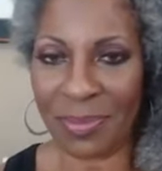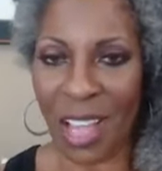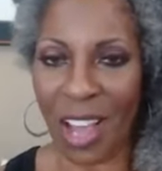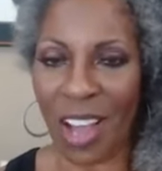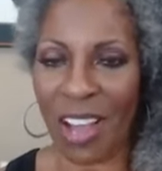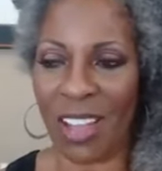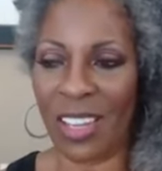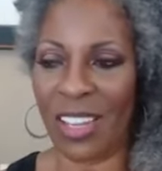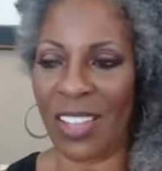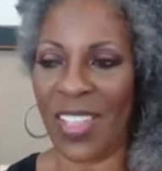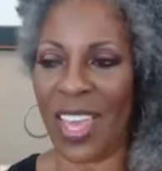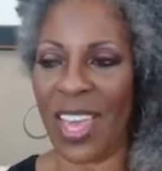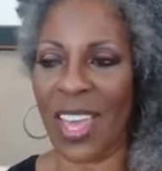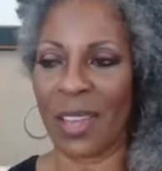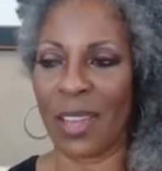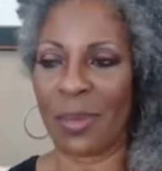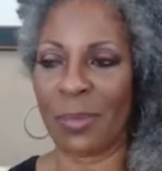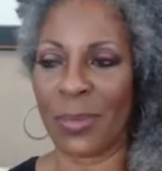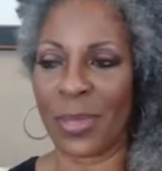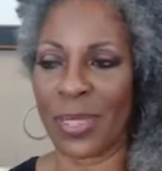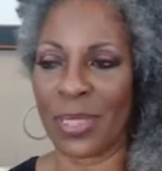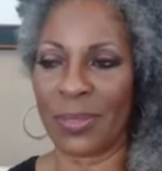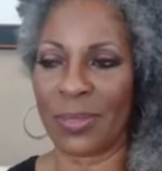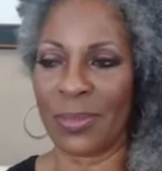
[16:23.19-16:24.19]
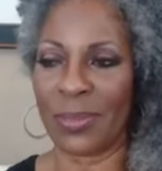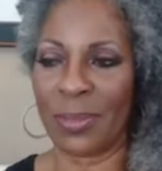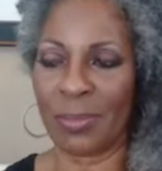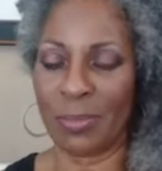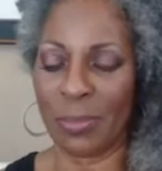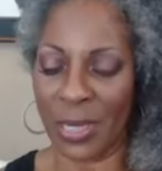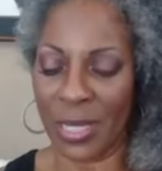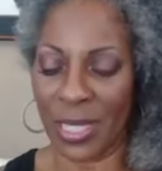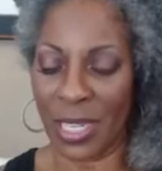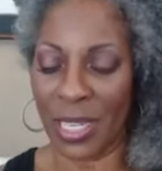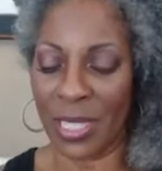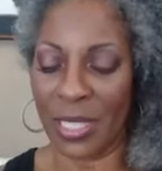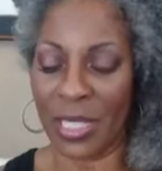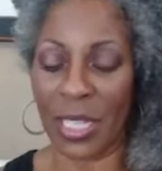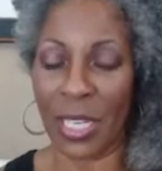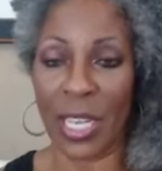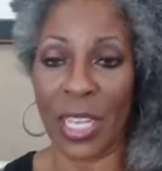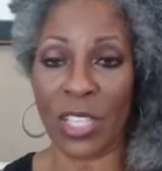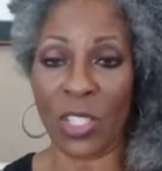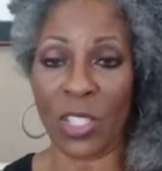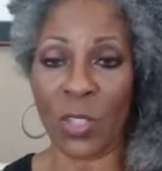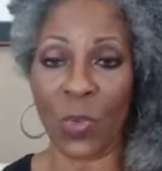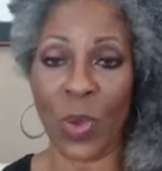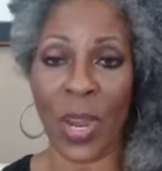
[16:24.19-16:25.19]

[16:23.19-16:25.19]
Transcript: all of that. But nonetheless,